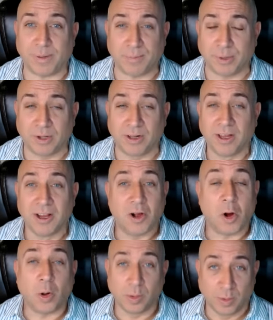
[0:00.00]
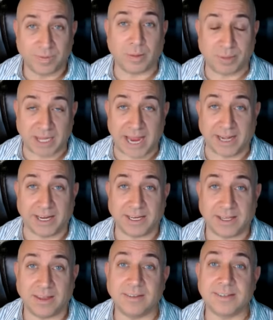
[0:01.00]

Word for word: other people all over the planet.